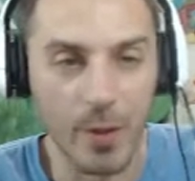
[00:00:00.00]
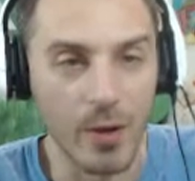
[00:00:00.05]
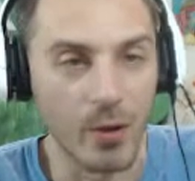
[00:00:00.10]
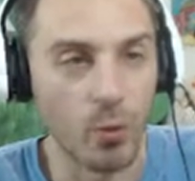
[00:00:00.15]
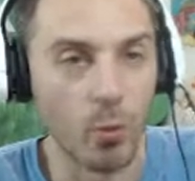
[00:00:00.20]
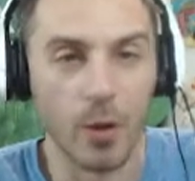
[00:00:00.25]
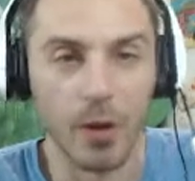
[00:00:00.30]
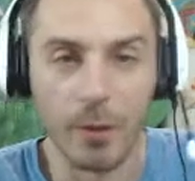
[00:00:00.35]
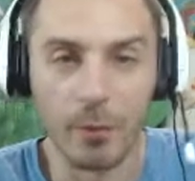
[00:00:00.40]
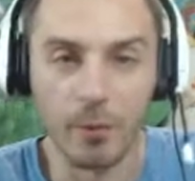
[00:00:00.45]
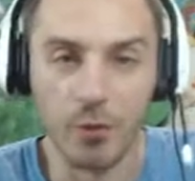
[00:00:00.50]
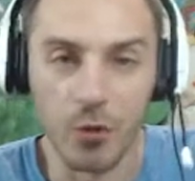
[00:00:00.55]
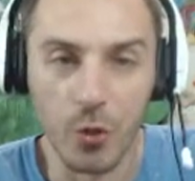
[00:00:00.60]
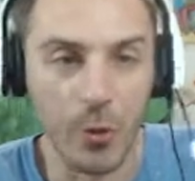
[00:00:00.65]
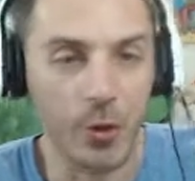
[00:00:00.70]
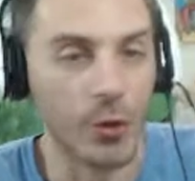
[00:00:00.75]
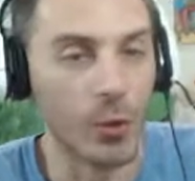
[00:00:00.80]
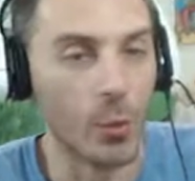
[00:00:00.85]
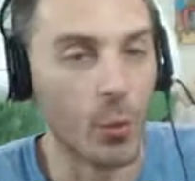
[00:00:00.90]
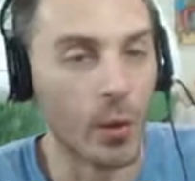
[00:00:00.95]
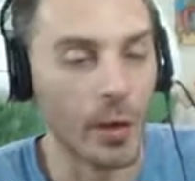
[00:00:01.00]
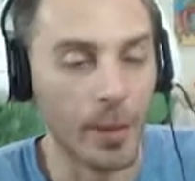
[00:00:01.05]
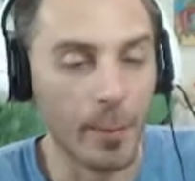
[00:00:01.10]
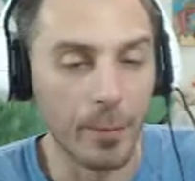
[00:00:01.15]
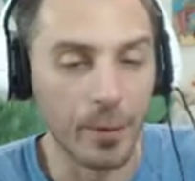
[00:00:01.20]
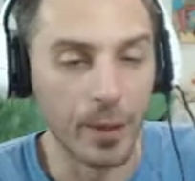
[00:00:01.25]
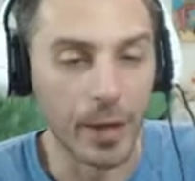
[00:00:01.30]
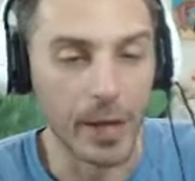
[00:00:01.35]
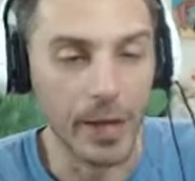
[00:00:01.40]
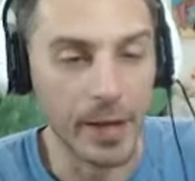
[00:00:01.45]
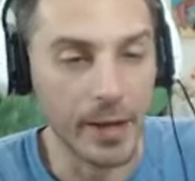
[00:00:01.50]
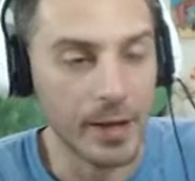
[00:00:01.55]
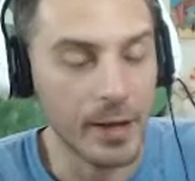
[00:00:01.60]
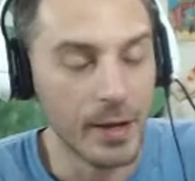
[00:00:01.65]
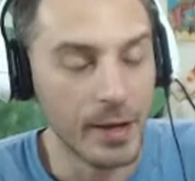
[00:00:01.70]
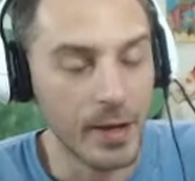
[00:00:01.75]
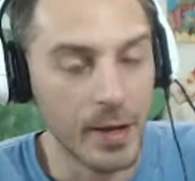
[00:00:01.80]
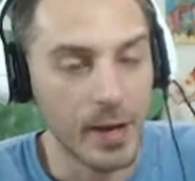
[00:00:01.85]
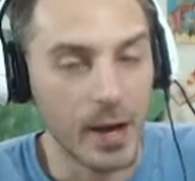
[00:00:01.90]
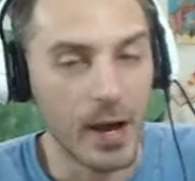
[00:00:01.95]
No matter what I'm doing or what I'm playing,
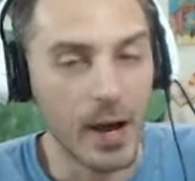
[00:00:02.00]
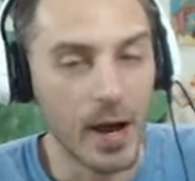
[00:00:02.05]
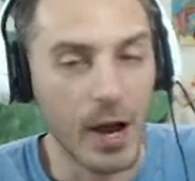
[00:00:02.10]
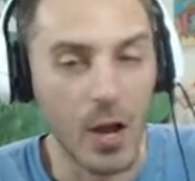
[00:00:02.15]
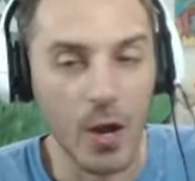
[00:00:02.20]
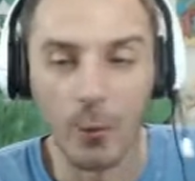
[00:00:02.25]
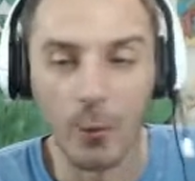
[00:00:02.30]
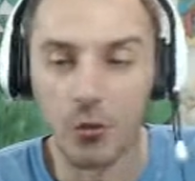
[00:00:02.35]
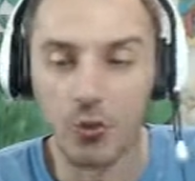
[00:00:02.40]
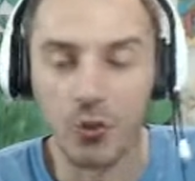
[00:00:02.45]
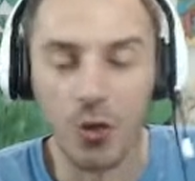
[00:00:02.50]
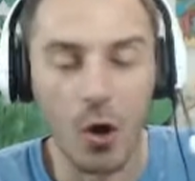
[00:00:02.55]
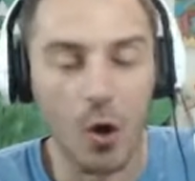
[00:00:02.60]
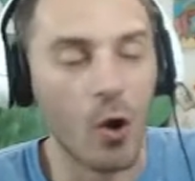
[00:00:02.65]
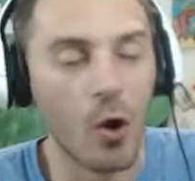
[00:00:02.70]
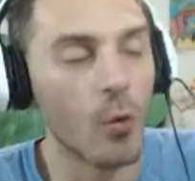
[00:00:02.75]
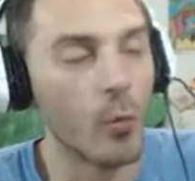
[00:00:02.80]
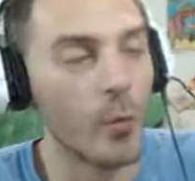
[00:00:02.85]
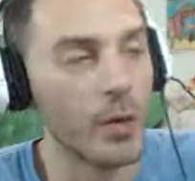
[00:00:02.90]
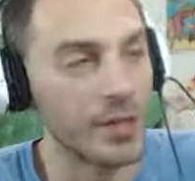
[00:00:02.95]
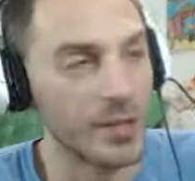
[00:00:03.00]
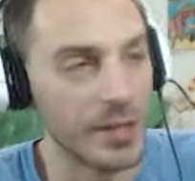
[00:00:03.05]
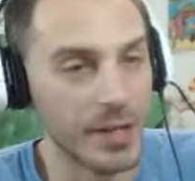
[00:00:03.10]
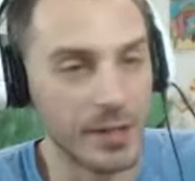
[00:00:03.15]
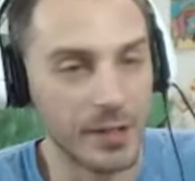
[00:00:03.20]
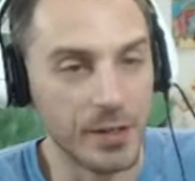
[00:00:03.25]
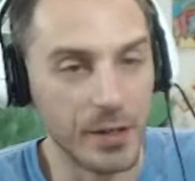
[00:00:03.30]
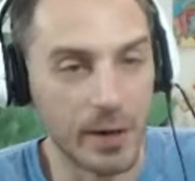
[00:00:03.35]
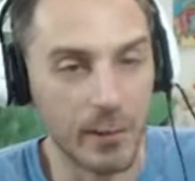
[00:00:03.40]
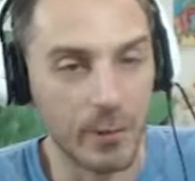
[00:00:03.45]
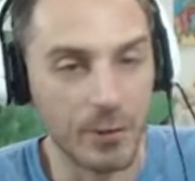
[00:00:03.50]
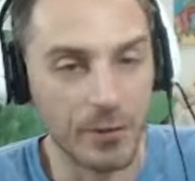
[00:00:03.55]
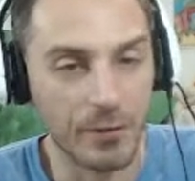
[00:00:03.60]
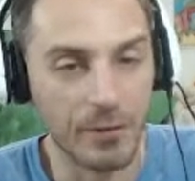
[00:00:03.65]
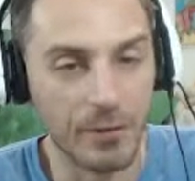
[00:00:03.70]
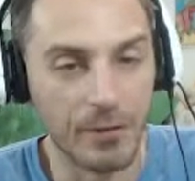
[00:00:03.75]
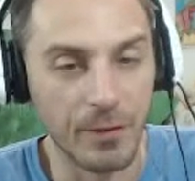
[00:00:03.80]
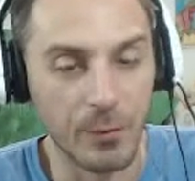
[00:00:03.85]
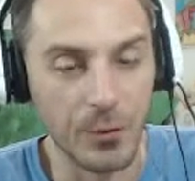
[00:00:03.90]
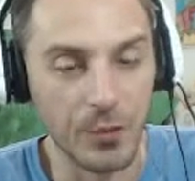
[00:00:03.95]
I almost always end up with
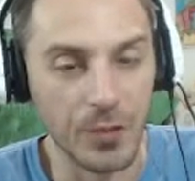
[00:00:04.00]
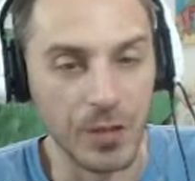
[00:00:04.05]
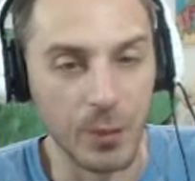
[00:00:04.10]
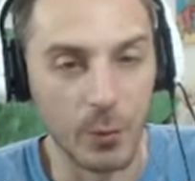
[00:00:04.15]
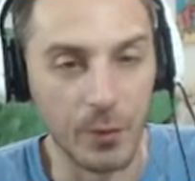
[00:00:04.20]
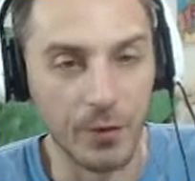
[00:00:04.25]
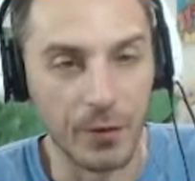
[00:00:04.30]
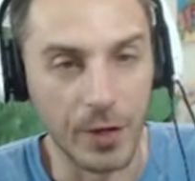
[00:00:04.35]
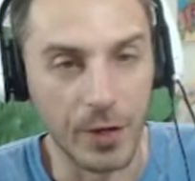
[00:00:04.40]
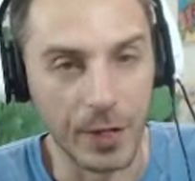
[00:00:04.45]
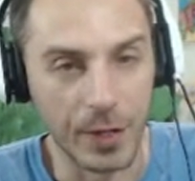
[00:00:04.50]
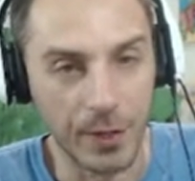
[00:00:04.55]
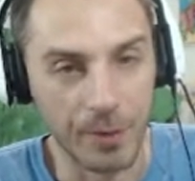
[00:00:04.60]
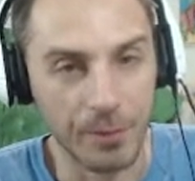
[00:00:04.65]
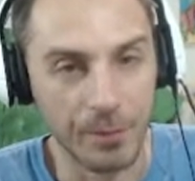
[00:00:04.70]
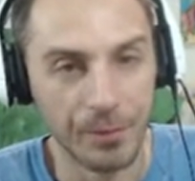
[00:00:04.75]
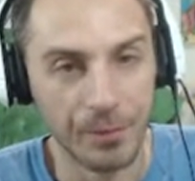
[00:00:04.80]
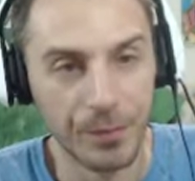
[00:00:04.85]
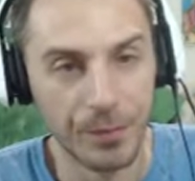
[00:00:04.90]
a 50% win rating.